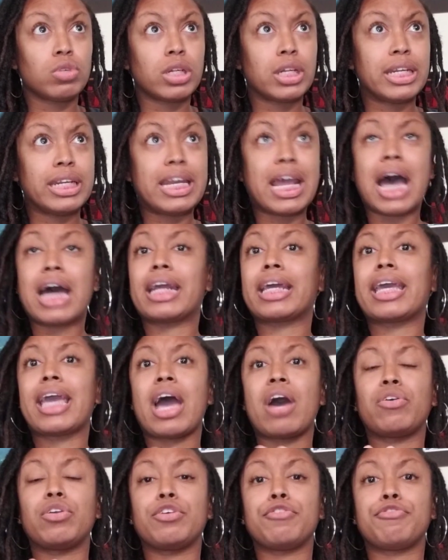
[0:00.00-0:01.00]
not
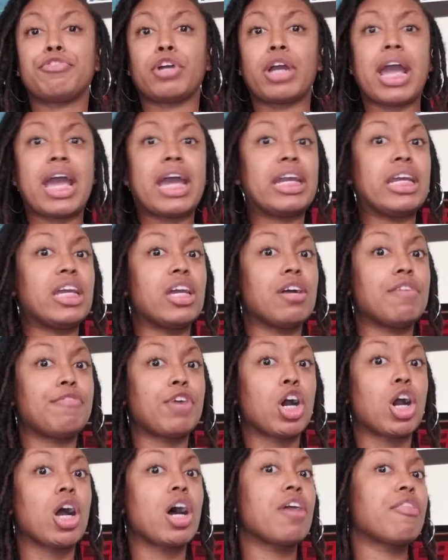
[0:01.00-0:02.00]
accounting for any of
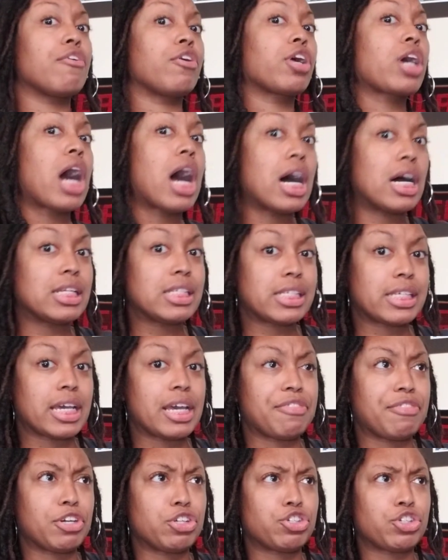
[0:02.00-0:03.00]
our other
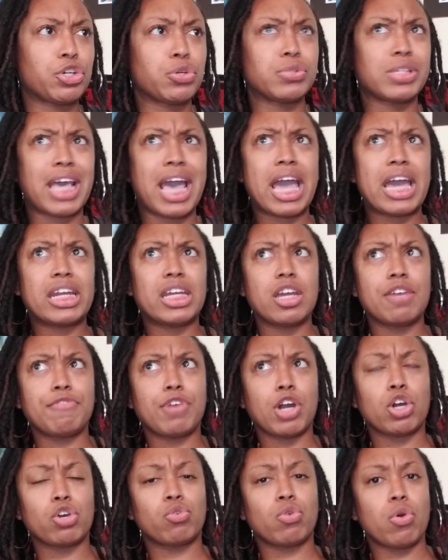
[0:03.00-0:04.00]
content that shows any of
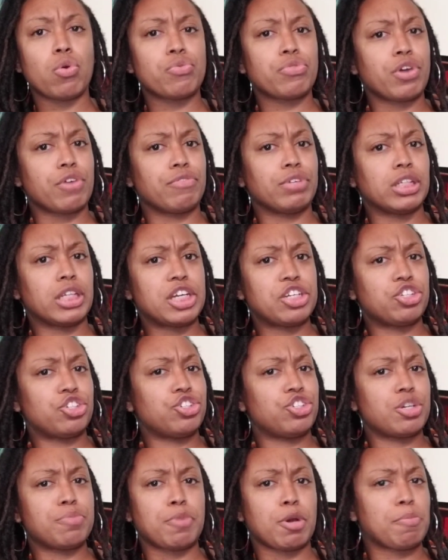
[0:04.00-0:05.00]
our growth, our
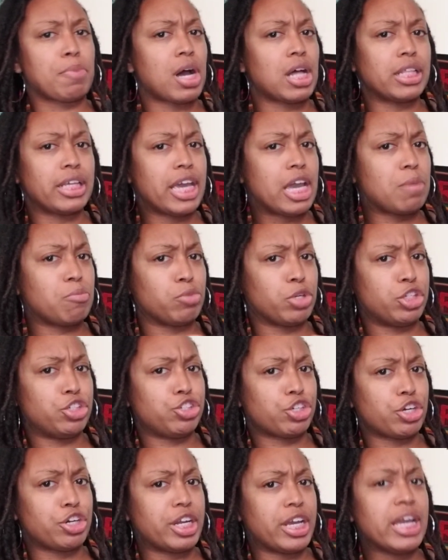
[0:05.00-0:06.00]
relationship, our polyamory
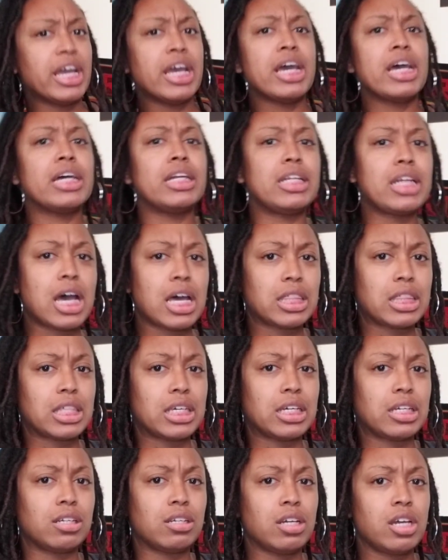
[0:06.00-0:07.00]
journey,
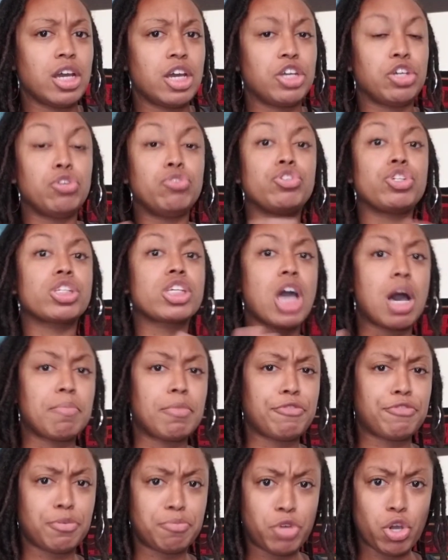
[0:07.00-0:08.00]
nothing. You just coming
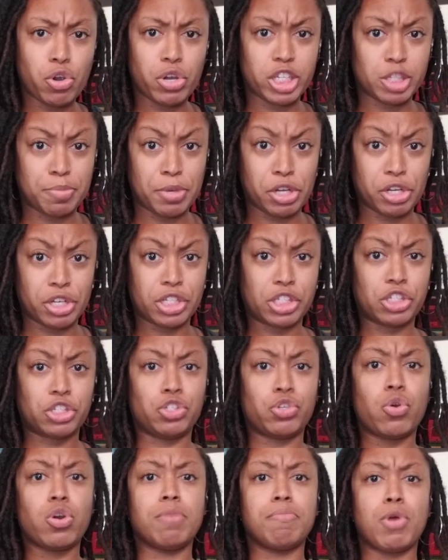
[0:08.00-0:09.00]
from your experiences,
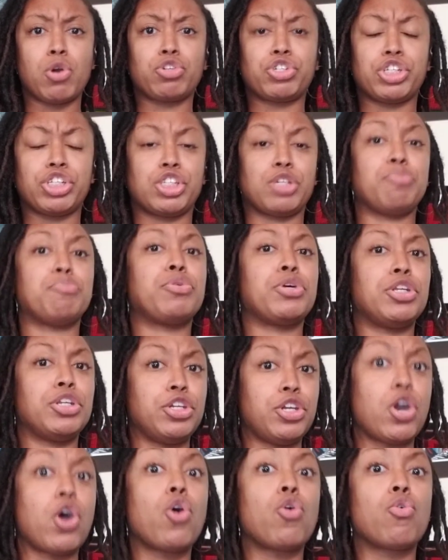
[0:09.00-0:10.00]
your emotions, and putting
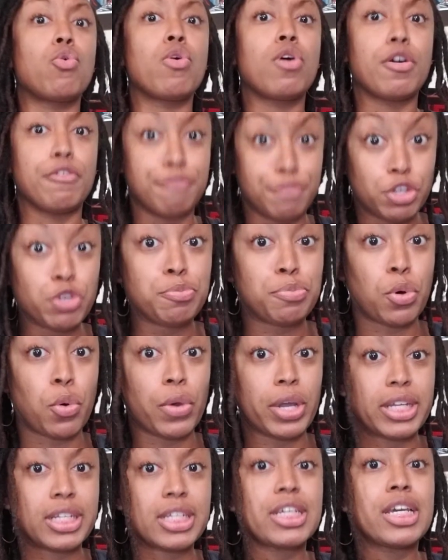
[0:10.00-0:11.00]
your
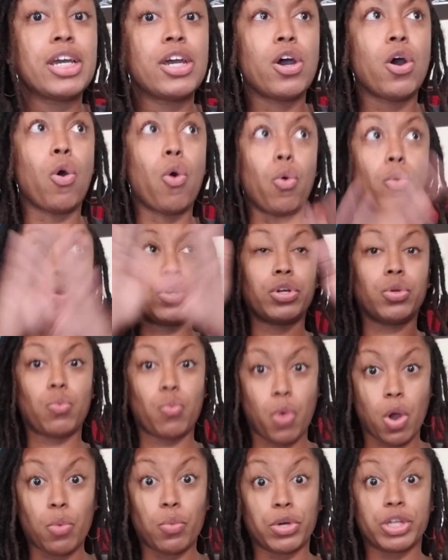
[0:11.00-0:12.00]
viewpoint on
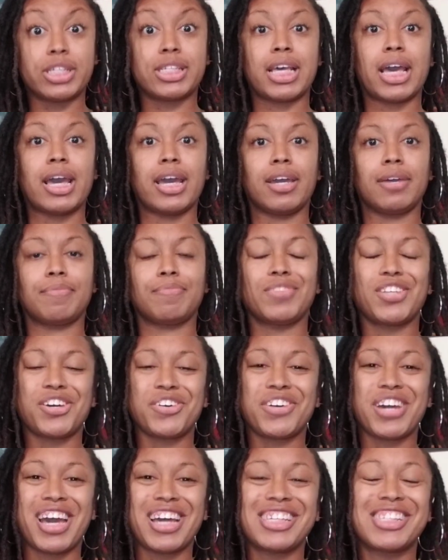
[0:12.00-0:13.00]
what we're saying.
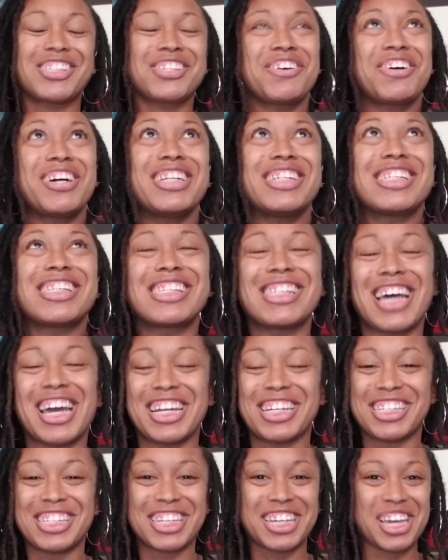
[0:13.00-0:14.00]
Okay, so I
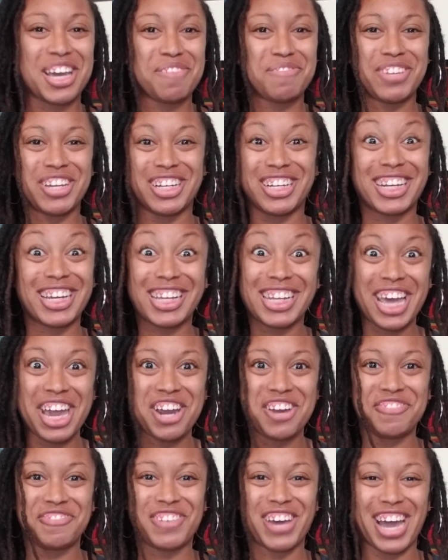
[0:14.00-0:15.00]
decided to come here and
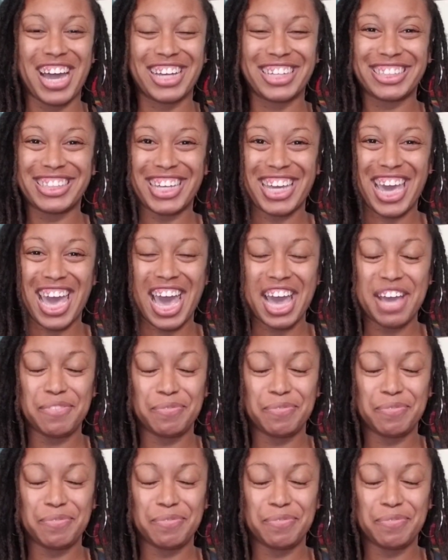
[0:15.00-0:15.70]
clarify, okay?